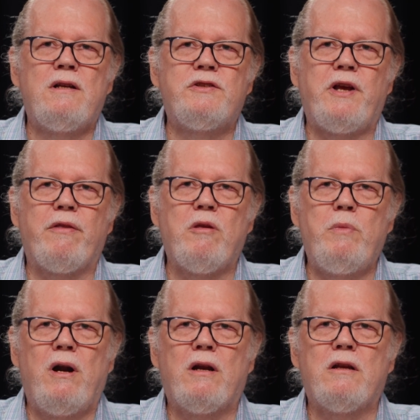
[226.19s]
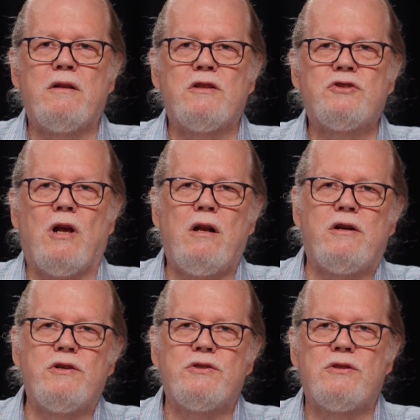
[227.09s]
South America, the
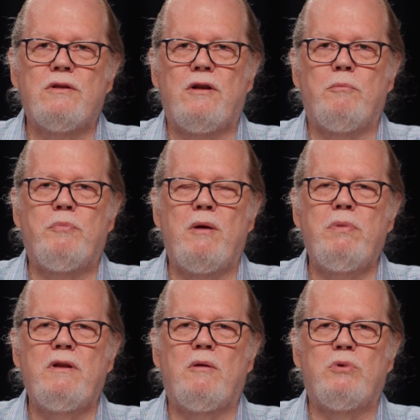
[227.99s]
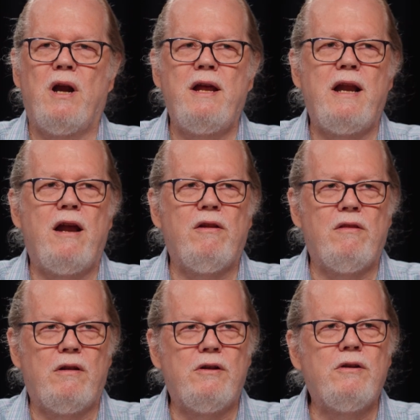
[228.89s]
salars, they're pumping the brine out of
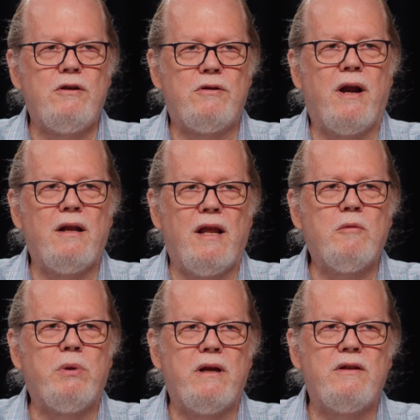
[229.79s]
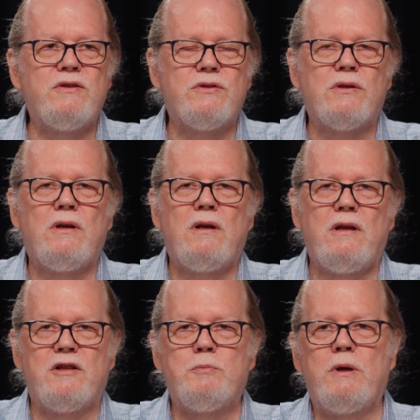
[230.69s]
the dry lake beds.
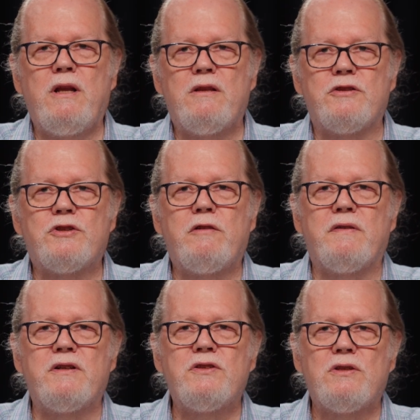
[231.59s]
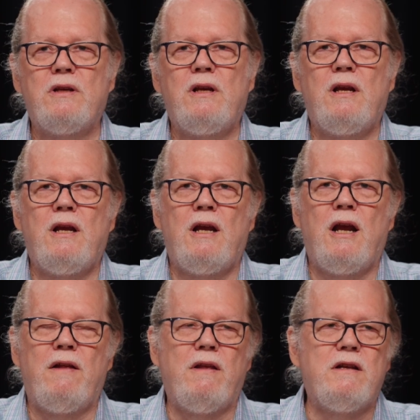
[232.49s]
It's beneath the surface.
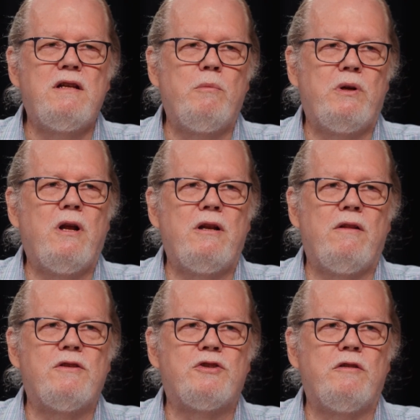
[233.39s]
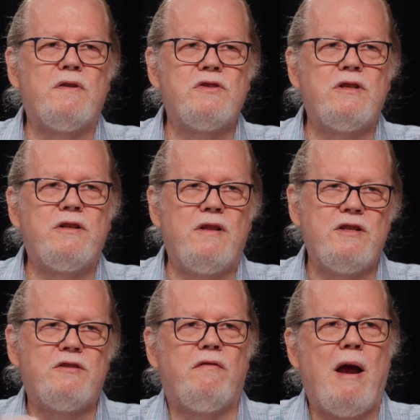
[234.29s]
And they dump it onto the surface into
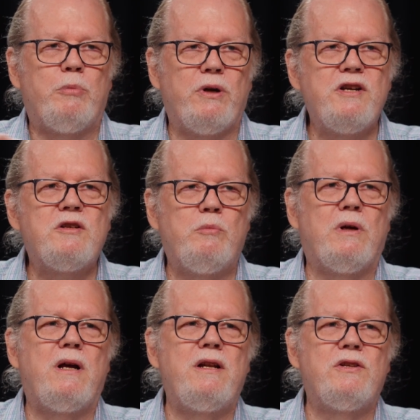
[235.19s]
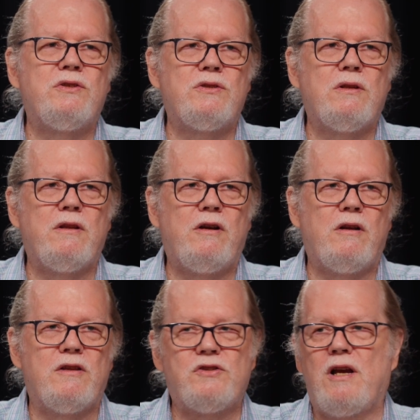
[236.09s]
these evaporation ponds that
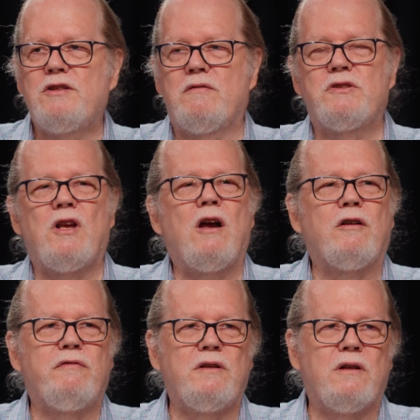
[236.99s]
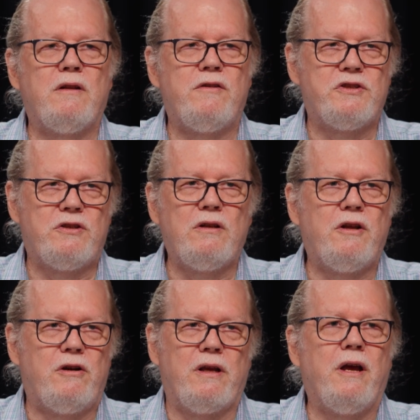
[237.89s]
are the size of a soccer field. And there's
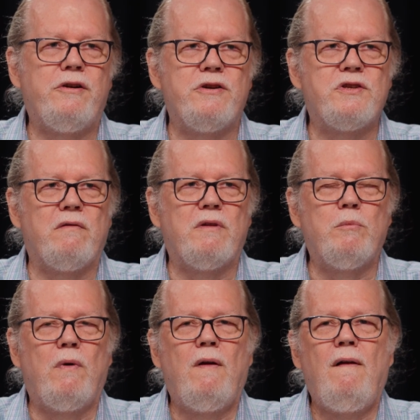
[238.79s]
literally hundreds of them.